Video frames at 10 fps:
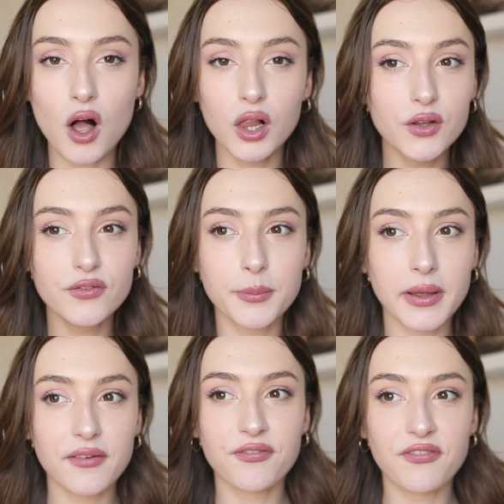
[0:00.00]
all over
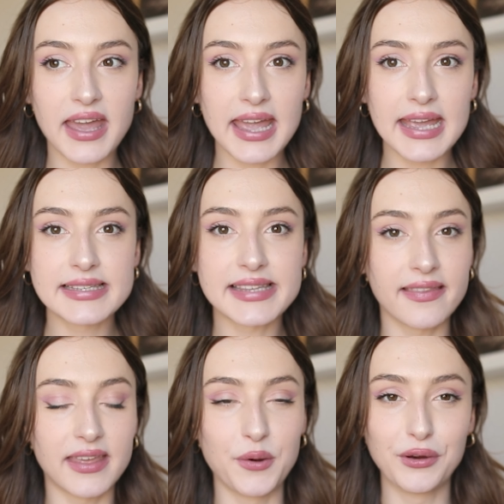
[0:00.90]
my face,
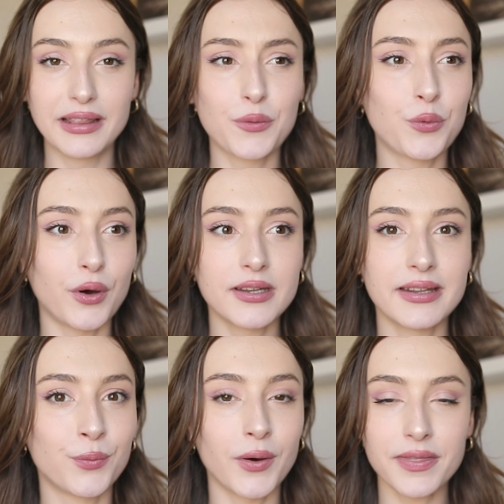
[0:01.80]
and they were like, what
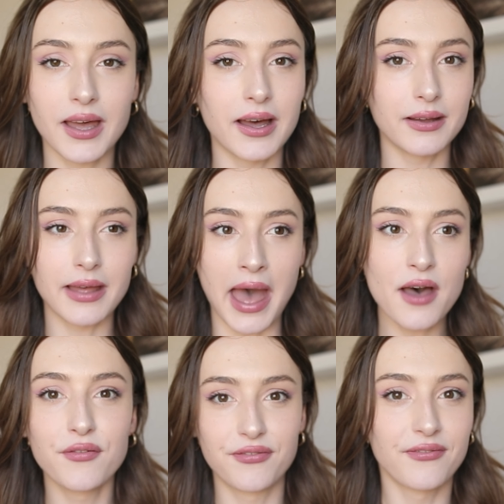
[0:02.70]
the
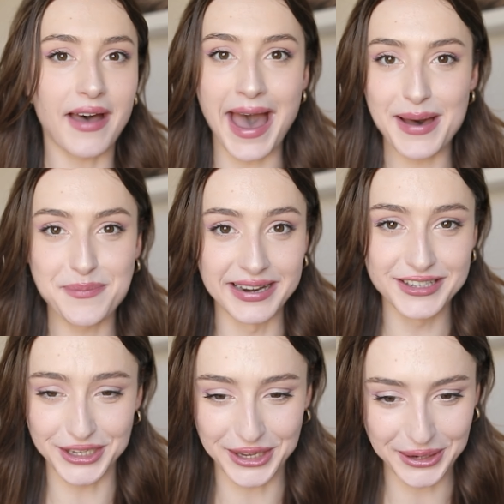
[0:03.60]
F happened
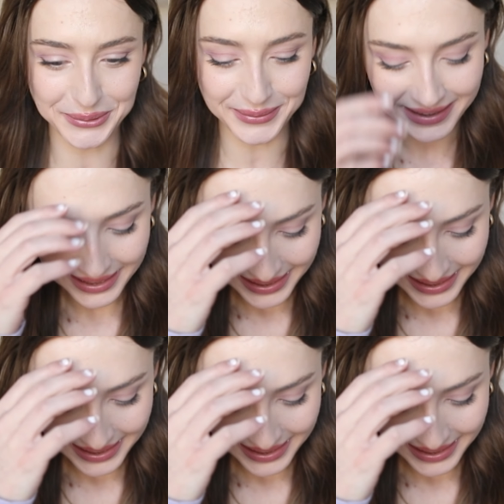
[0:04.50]
to you?